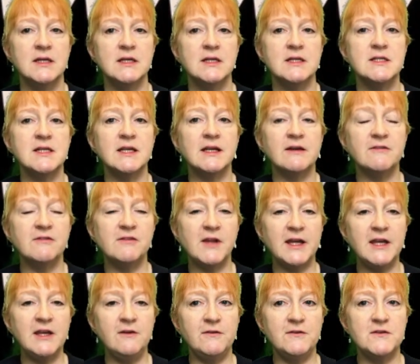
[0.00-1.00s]
to give
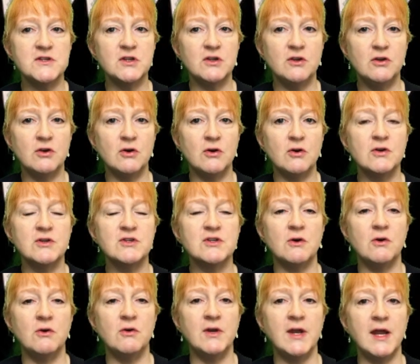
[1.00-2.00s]
life to God
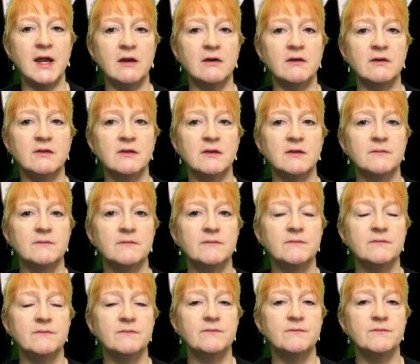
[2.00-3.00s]
on earth,
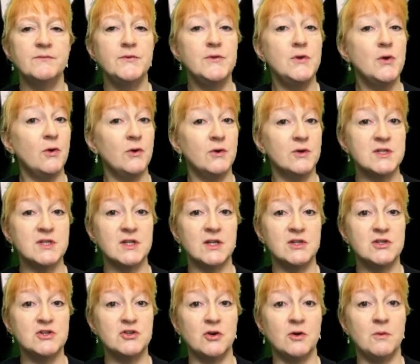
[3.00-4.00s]
not
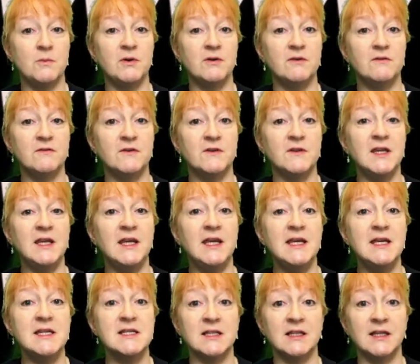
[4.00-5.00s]
a job for the
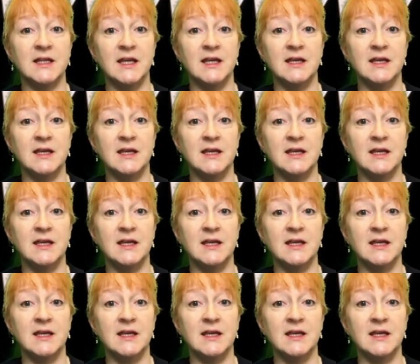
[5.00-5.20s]
easily